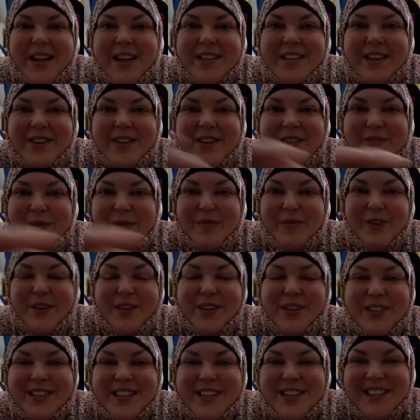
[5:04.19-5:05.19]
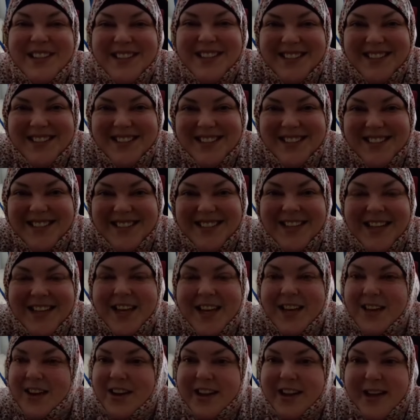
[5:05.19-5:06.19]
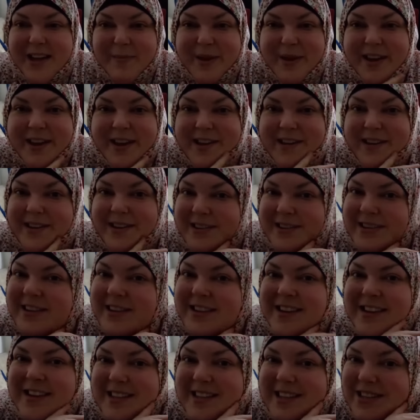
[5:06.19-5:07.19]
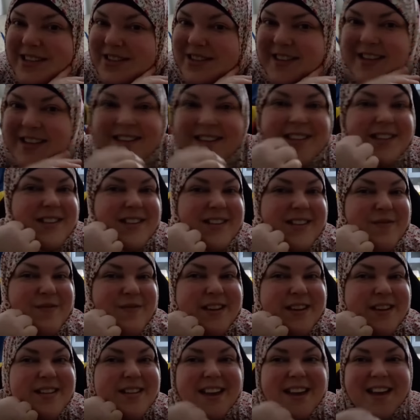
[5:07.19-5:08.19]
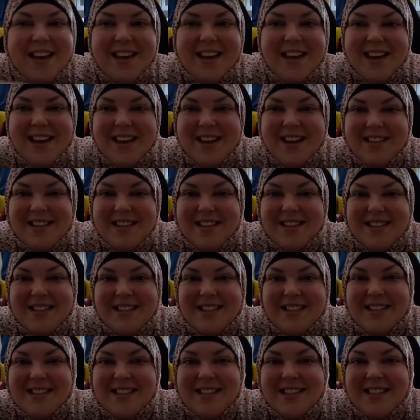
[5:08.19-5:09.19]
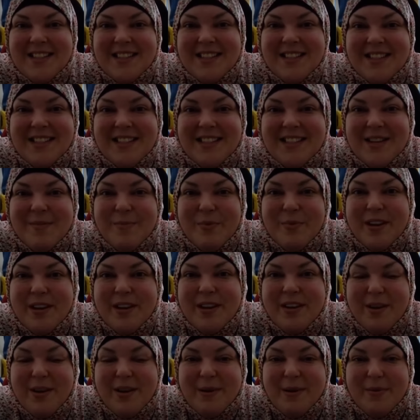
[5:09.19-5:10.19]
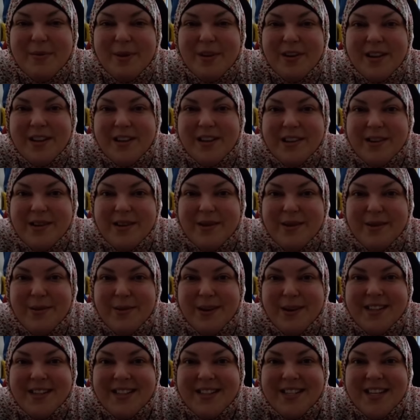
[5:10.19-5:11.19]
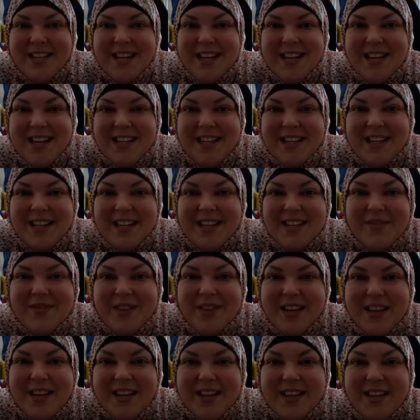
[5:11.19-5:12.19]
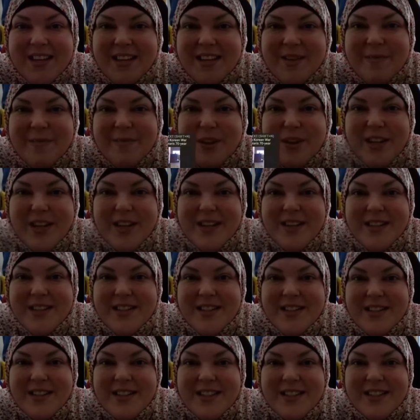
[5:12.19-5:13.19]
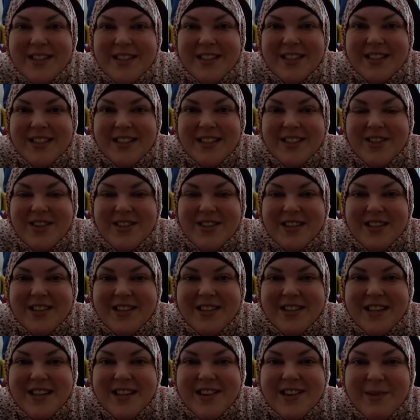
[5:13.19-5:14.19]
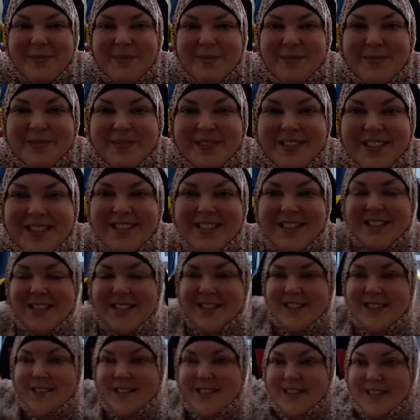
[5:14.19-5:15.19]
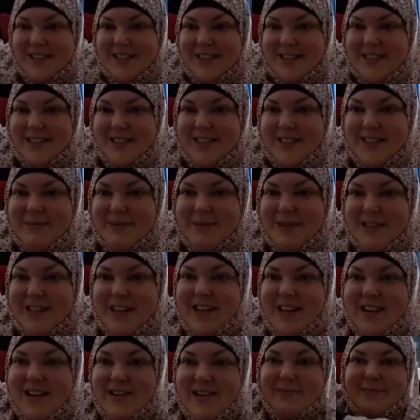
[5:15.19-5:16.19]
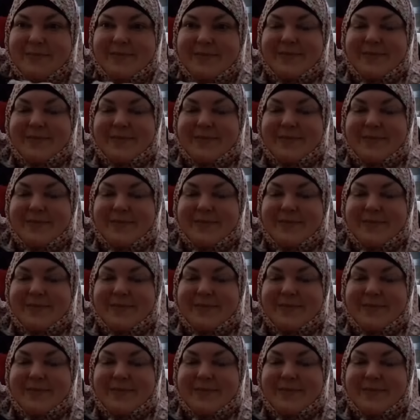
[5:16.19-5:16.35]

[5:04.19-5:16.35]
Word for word: I could have been first. Gotta get paid. Hi, Tangerine. Your face. Yay, yes. Good morning, Comic Brook. Hello, TNEL. Good morning. Chantel's skinny arm. This is my skinny arm.